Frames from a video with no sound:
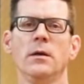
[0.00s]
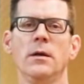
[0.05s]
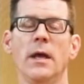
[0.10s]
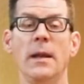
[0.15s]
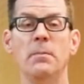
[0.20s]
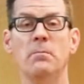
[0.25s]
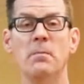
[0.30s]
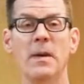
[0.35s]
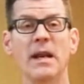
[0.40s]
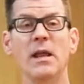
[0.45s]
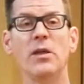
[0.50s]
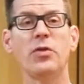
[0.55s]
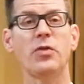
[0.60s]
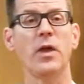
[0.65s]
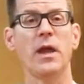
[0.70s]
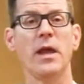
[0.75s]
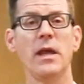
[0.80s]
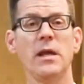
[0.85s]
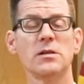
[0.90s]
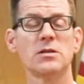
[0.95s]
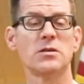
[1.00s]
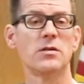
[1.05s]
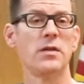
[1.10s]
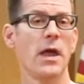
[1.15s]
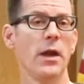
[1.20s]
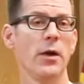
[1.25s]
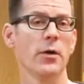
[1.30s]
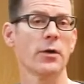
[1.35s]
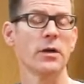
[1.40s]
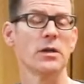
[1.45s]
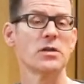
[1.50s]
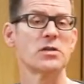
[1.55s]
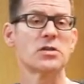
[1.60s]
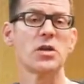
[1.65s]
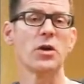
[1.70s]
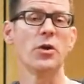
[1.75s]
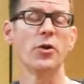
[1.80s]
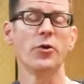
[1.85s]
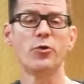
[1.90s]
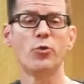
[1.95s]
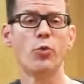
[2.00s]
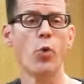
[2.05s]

And many things that are considered